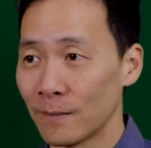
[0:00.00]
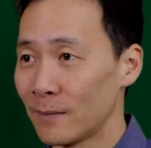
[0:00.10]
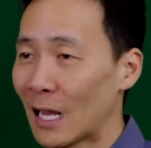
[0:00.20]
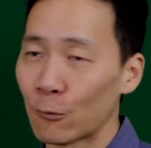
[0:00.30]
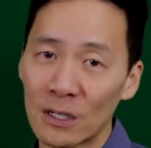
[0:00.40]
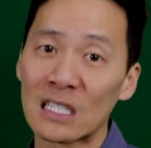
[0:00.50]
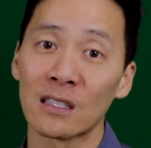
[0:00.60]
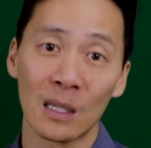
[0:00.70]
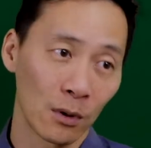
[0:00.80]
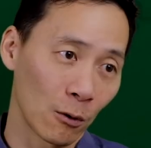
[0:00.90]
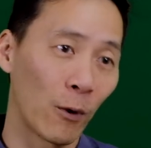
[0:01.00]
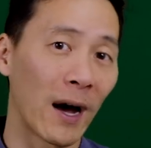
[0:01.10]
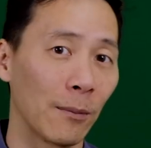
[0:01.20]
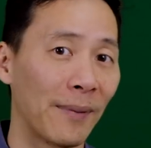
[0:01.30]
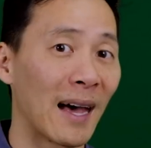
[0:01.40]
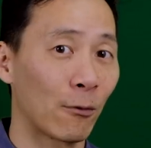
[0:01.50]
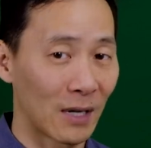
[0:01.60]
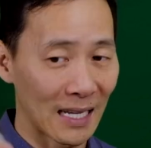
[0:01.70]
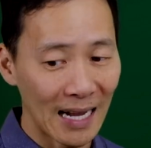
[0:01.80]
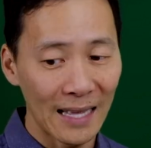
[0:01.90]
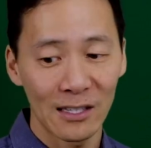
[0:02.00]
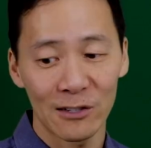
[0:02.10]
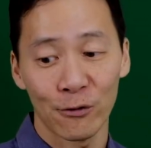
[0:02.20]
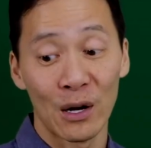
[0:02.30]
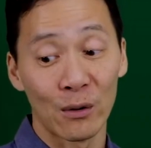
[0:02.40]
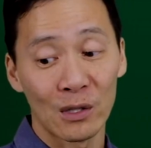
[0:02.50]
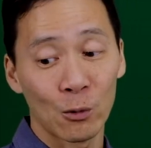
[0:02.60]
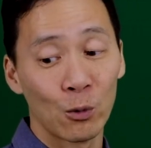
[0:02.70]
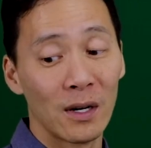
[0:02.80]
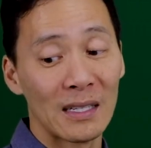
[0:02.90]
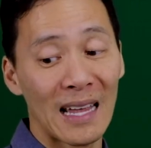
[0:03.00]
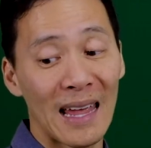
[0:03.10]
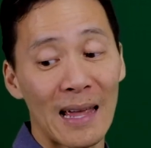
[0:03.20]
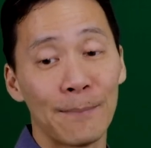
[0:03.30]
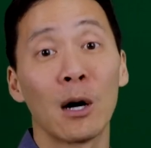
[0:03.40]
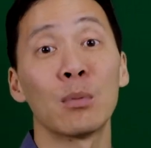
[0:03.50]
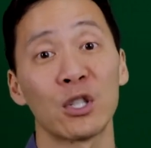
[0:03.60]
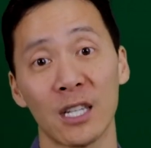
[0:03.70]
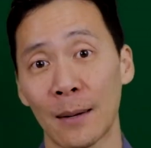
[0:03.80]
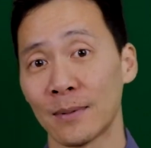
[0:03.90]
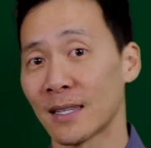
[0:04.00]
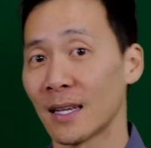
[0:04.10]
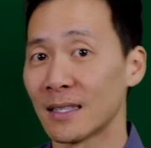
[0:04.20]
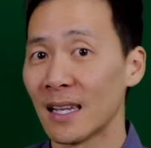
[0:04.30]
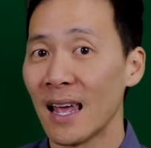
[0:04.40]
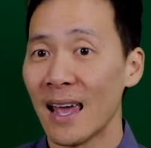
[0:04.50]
not recently, but a while back when I got this fragrance, was a barbershop scent.